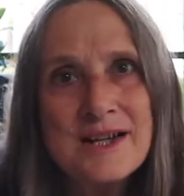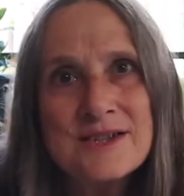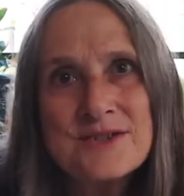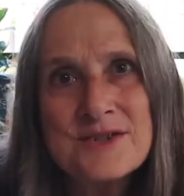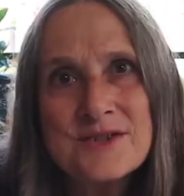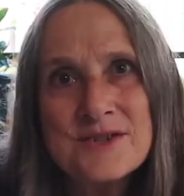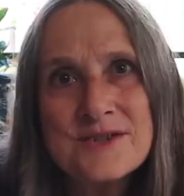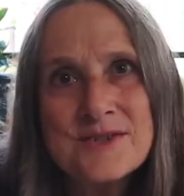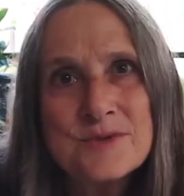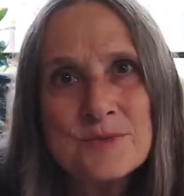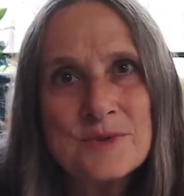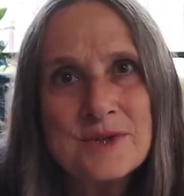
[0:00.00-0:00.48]
I
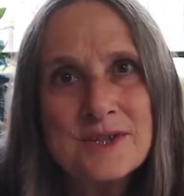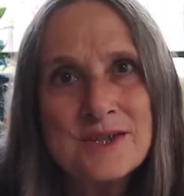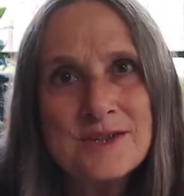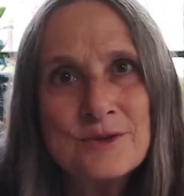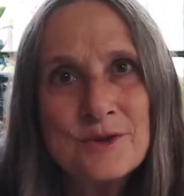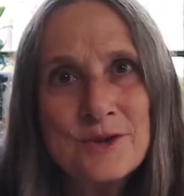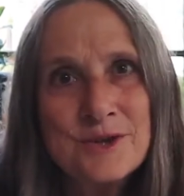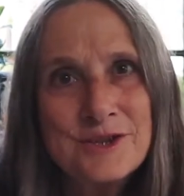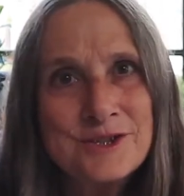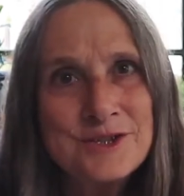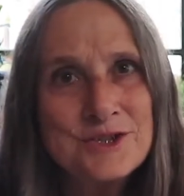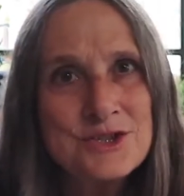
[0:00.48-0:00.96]
just wanted
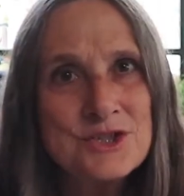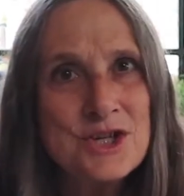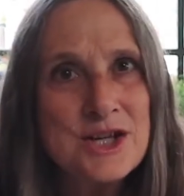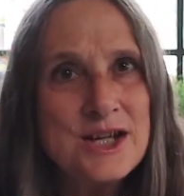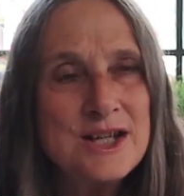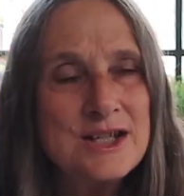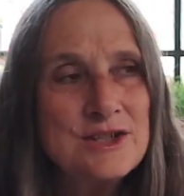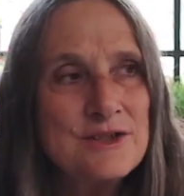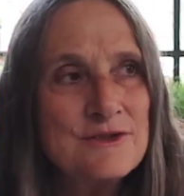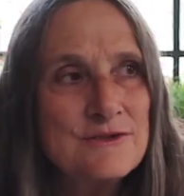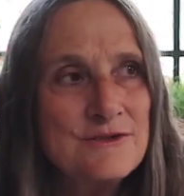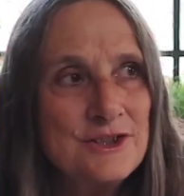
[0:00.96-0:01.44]
oil
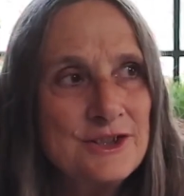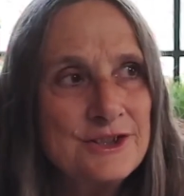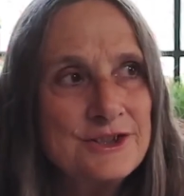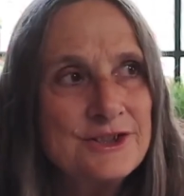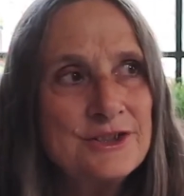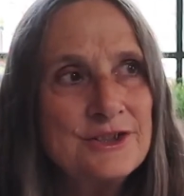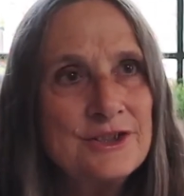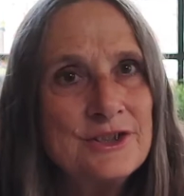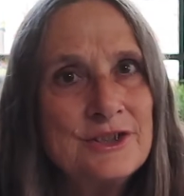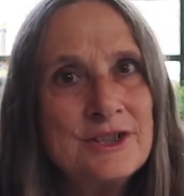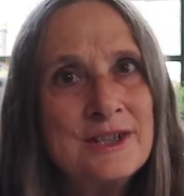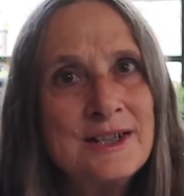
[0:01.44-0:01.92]
change,
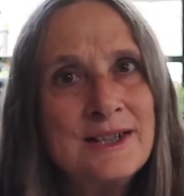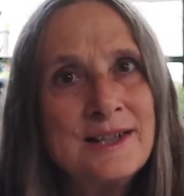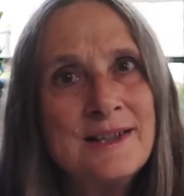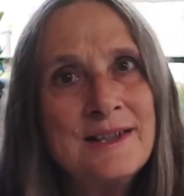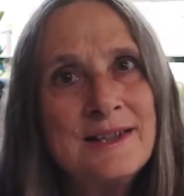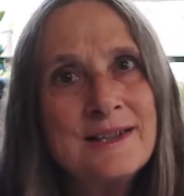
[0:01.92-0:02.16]
filter,